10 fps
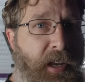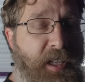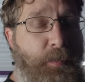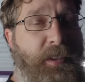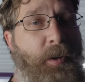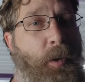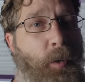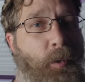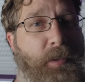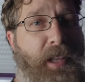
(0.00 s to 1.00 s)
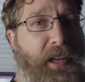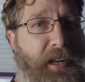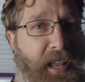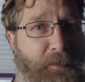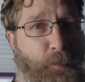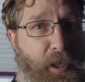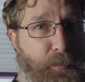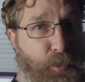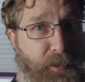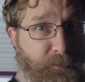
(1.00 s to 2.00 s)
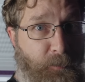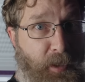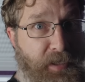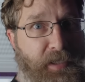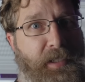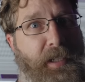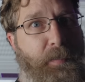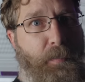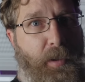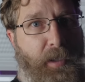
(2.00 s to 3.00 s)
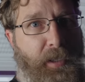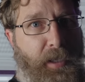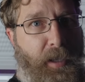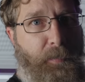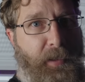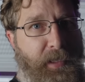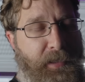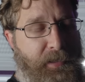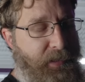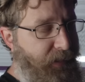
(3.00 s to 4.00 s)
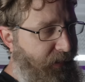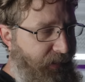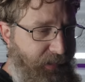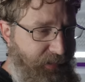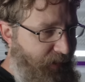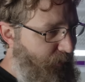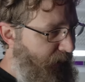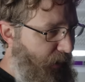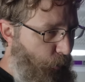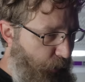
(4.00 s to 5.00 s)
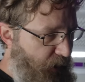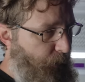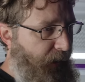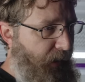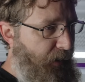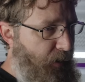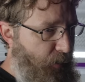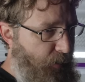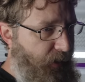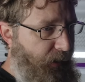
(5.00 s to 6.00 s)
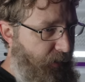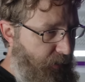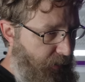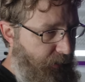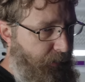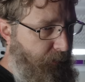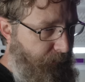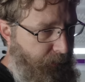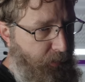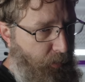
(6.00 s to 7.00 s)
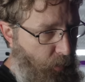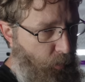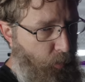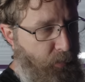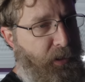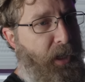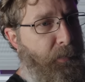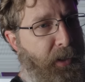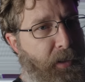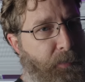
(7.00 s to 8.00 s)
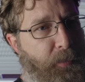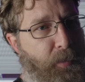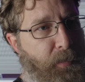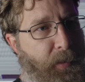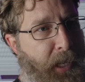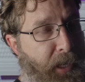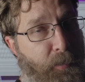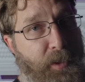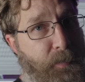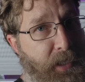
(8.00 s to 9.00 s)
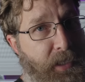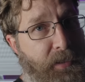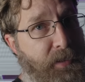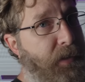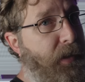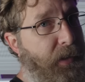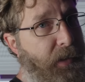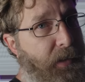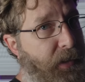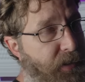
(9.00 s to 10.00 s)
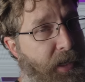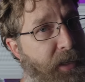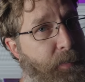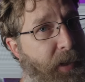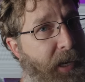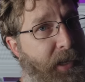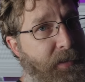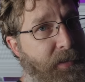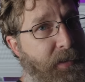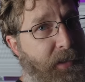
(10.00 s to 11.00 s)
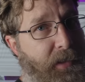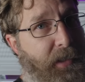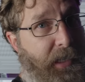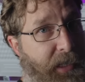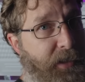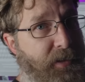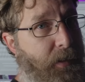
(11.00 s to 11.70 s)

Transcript: I spent the whole night halfway between freezing and burning up, and it didn't matter which pad I used, I could still feel cold coming up through the pad, which means it's not the pads and it has